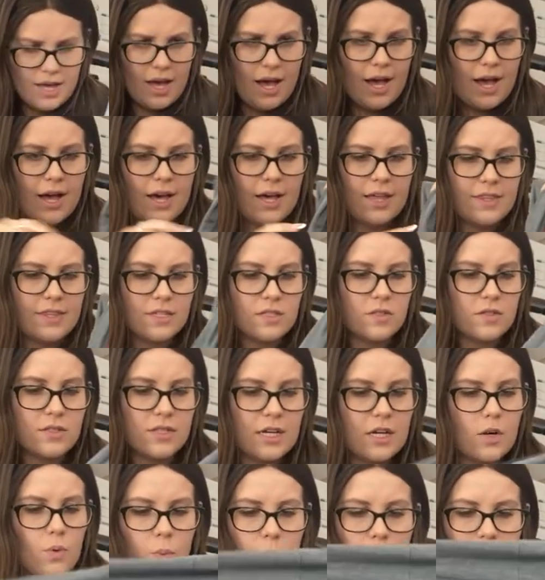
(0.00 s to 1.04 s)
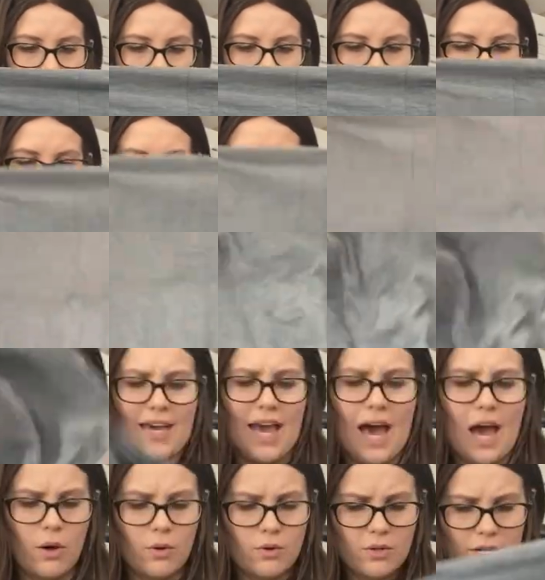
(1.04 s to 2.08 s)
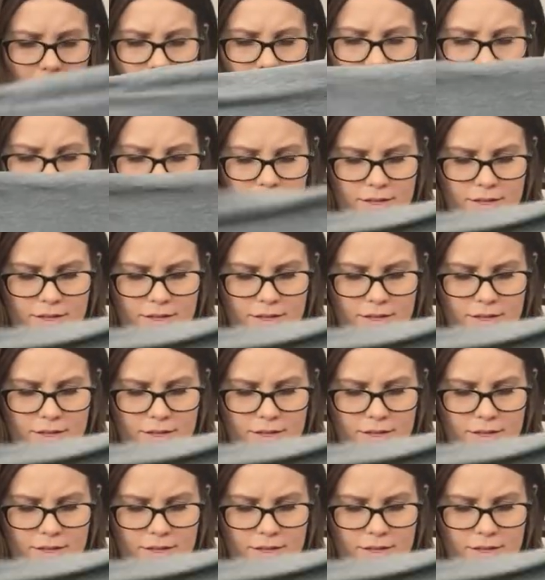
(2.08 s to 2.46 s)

Uh, this is like a weird kind of cow neck,